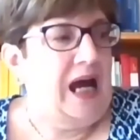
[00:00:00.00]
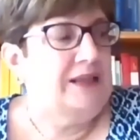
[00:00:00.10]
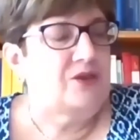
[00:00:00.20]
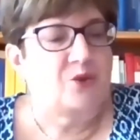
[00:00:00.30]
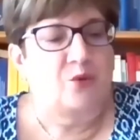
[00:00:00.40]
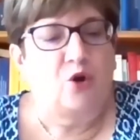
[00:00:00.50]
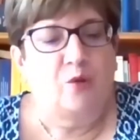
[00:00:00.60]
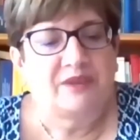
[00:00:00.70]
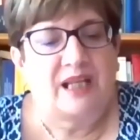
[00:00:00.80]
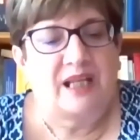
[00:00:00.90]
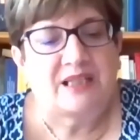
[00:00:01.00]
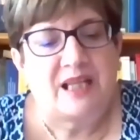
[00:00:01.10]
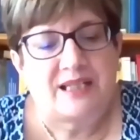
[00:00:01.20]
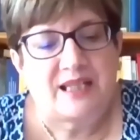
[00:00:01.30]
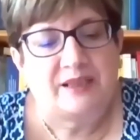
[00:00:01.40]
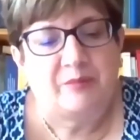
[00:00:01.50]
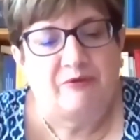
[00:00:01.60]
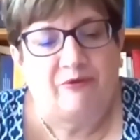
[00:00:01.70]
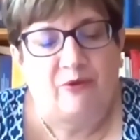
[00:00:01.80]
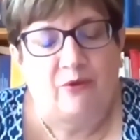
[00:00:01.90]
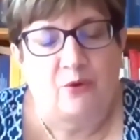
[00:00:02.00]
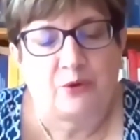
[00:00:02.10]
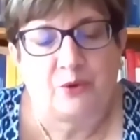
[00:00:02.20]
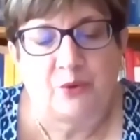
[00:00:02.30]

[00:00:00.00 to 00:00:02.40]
add some comment, as I said before,